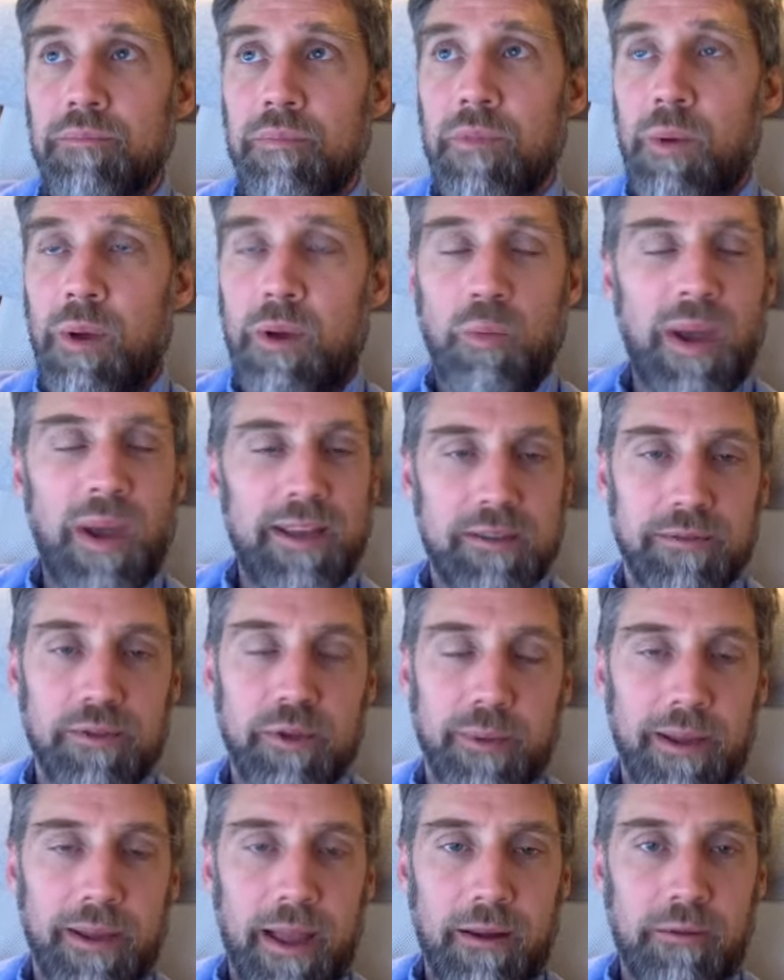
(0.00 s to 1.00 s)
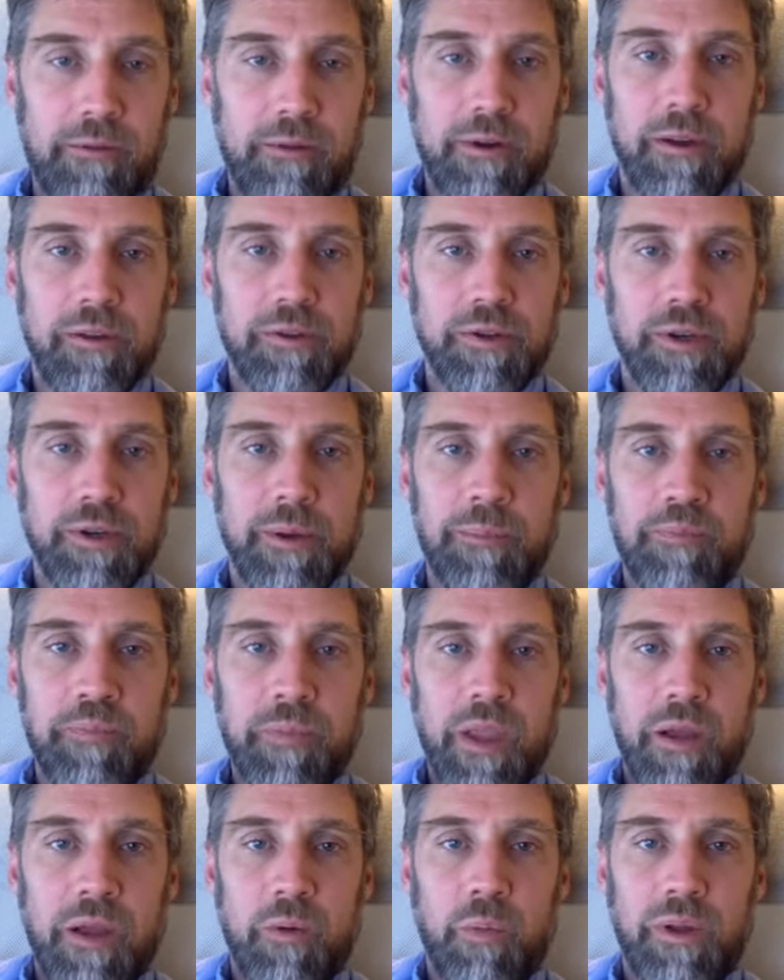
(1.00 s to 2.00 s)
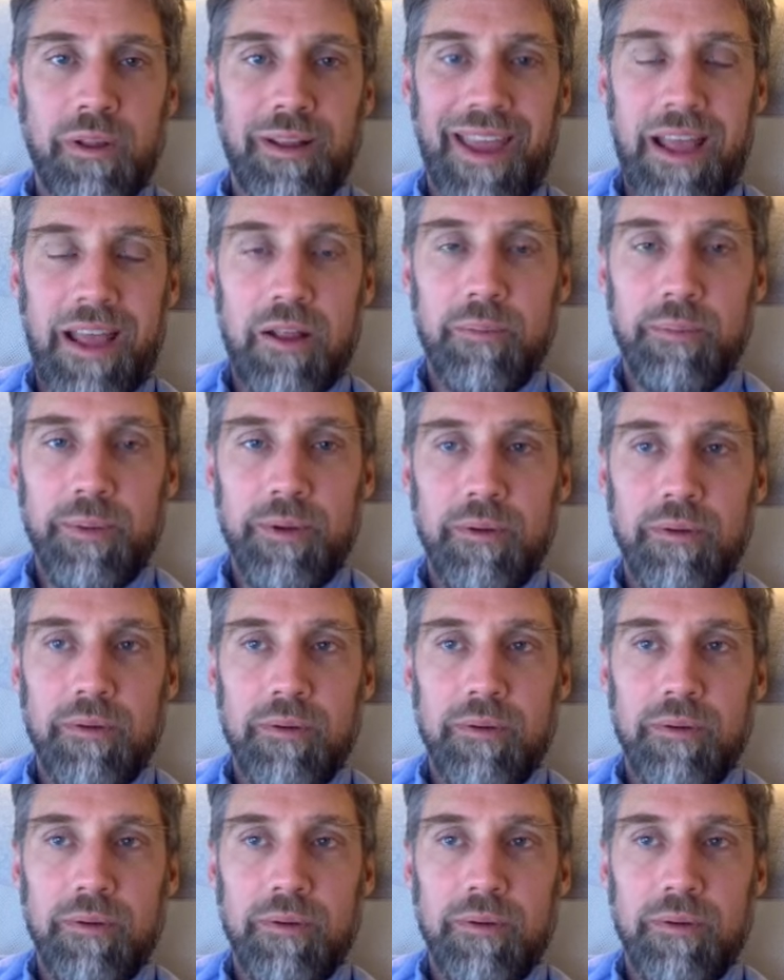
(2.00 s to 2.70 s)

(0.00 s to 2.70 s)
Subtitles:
ways of doing agriculture will help